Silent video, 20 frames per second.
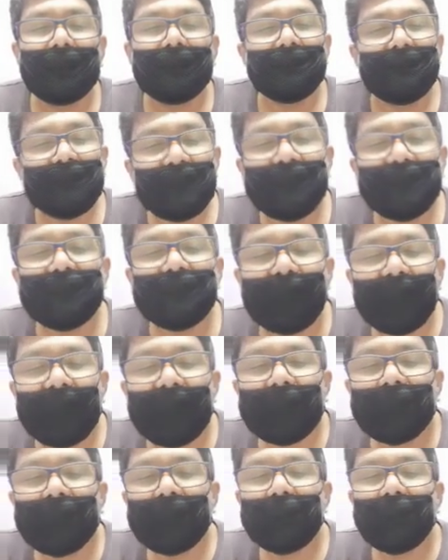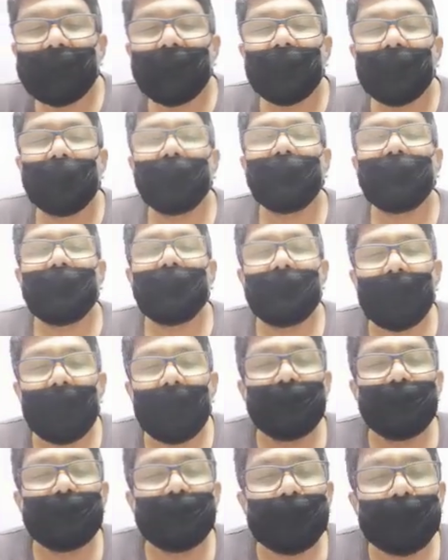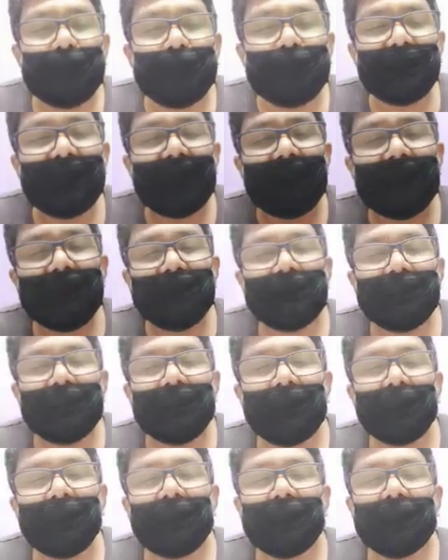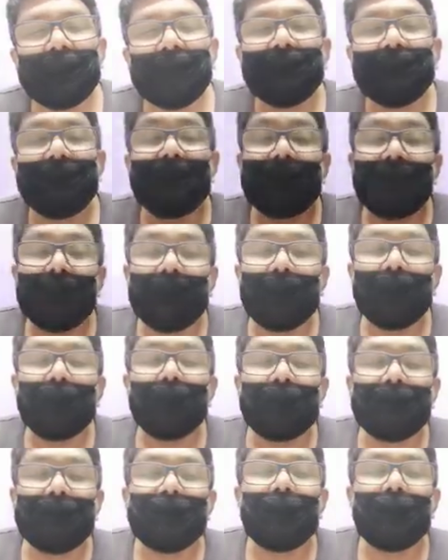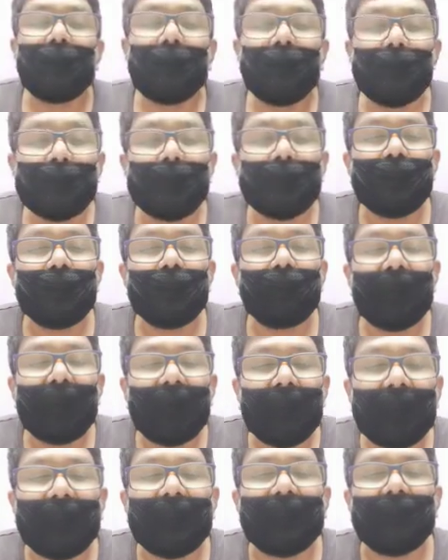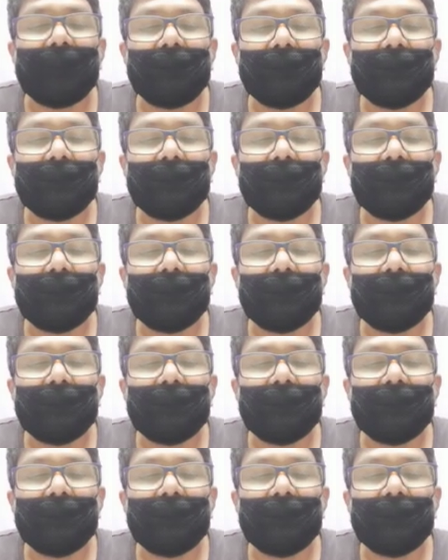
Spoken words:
this man will come to know that the girl was also blind.